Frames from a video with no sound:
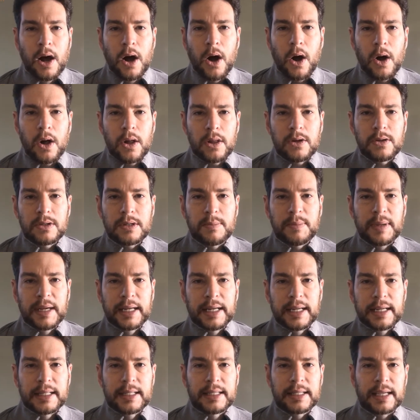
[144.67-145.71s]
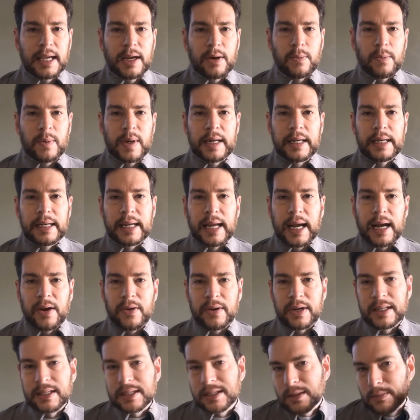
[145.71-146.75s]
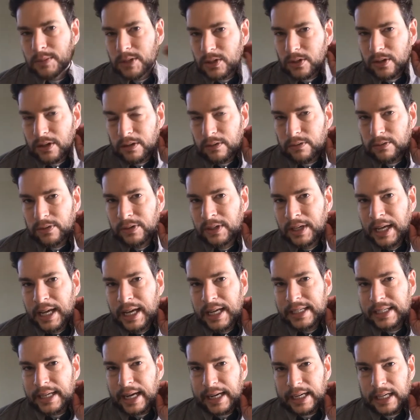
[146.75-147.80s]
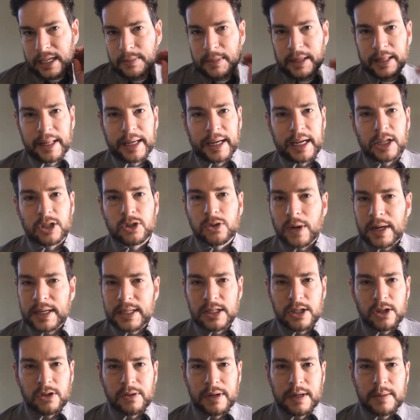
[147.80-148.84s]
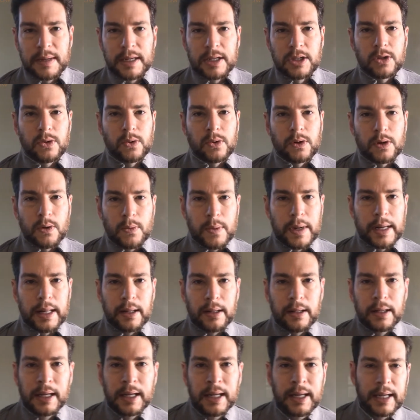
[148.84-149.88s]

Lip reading: all those opinions get written down in some sort of document like a trust agreement or a will.